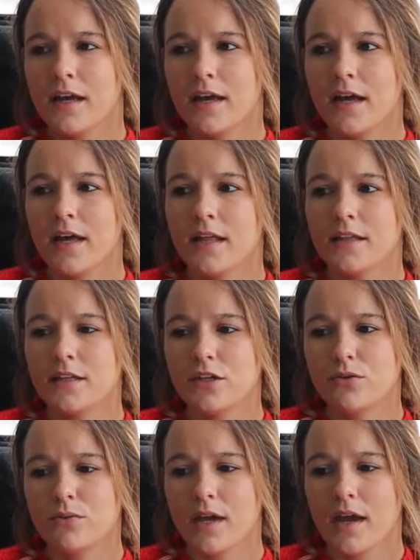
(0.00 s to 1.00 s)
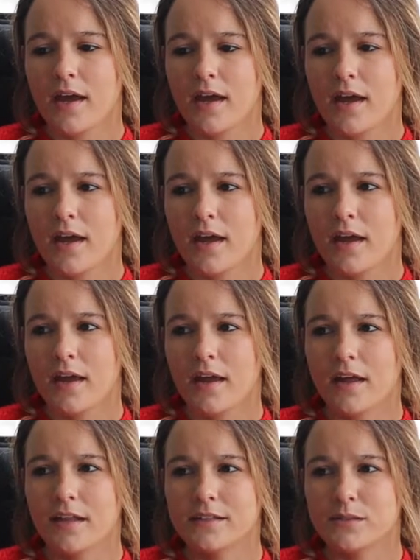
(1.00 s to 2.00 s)
and the UK
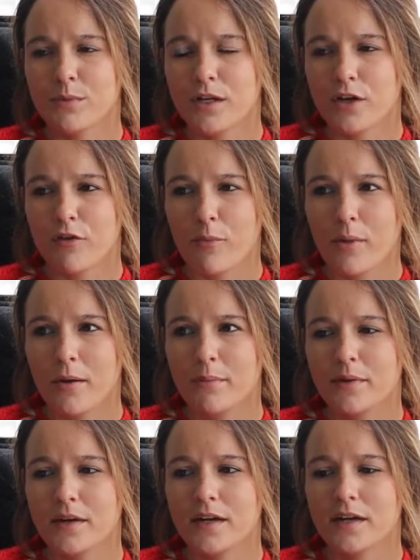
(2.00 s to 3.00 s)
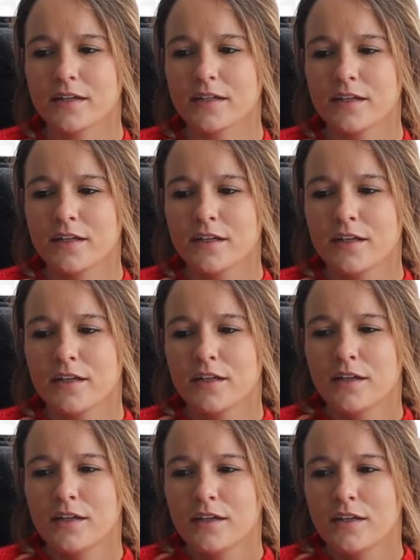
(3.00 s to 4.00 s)
and Dominican Republic
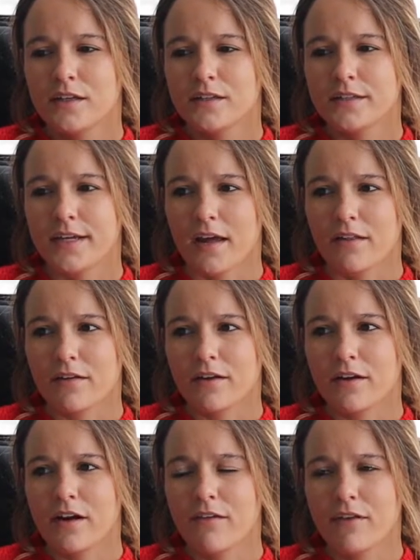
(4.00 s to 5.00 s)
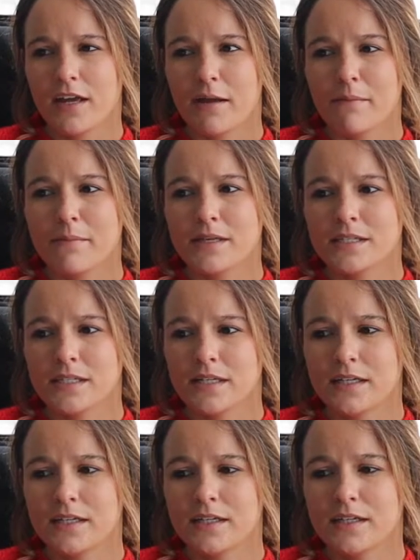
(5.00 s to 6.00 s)
together. I feel like I'm
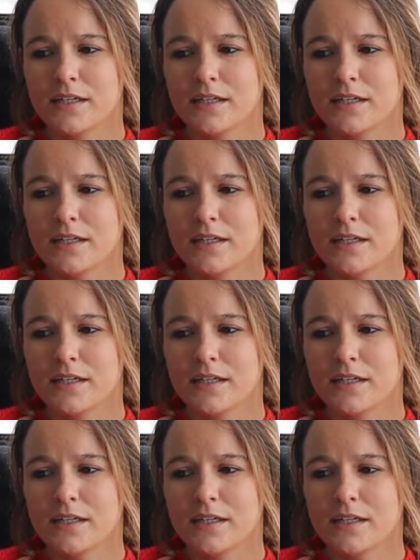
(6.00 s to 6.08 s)
missing